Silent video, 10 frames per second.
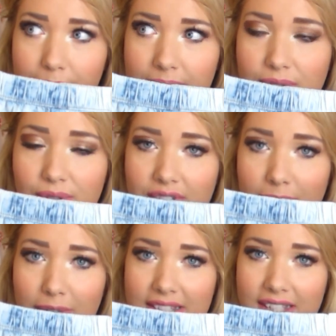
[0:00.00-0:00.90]
sort of
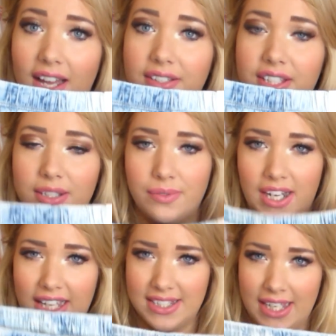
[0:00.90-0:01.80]
similar style to this with the
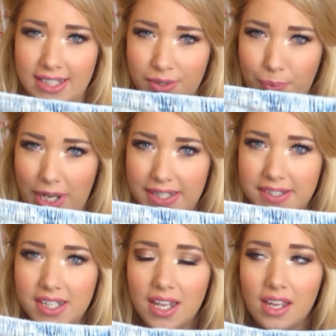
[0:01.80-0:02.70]
elasticated
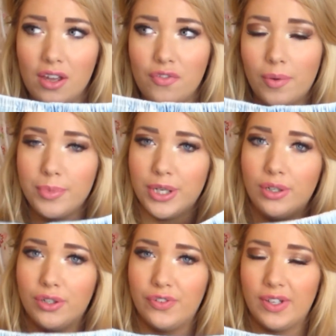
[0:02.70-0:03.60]
waist, from New
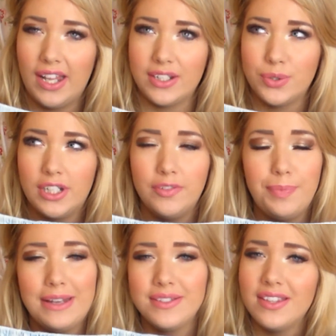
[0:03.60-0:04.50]
Look for like
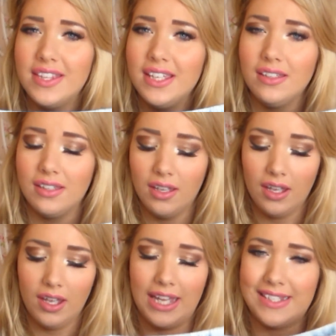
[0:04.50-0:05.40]
£12 I think.
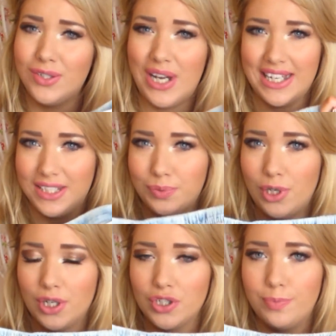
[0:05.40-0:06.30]
It's not acid
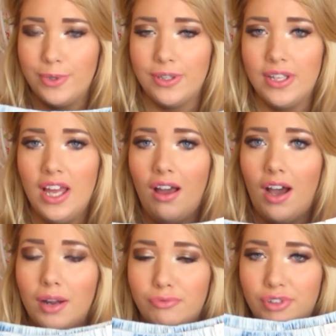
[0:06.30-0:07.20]
wash, but
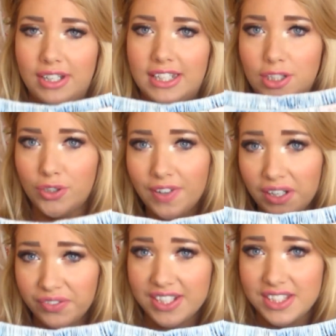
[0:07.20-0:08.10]
I really love
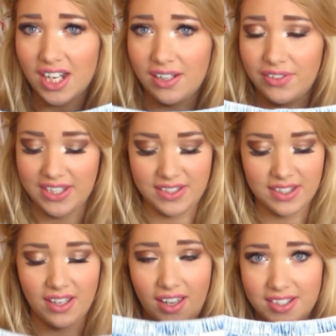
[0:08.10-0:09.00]
how versatile these
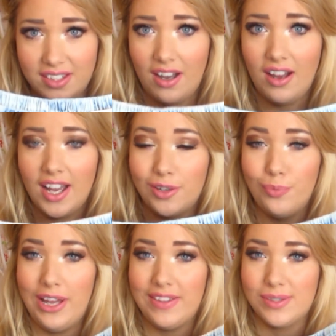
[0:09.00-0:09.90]
skirts are. I can
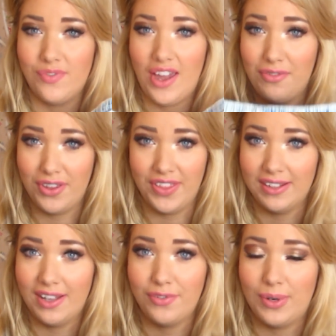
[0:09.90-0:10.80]
wear this with everything
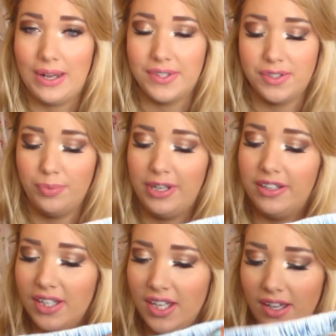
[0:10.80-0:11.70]
like throughout the summer.
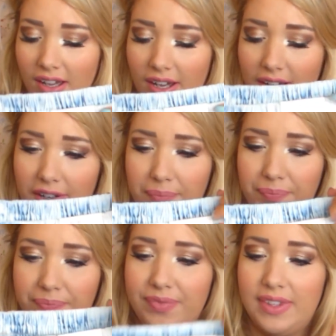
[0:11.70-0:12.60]

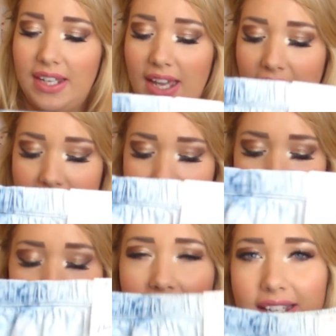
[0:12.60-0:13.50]
And
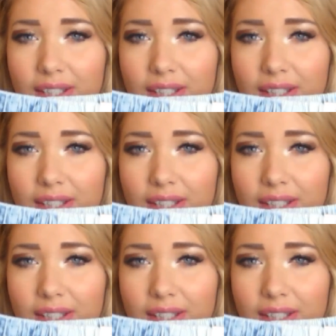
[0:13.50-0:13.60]
yeah, it's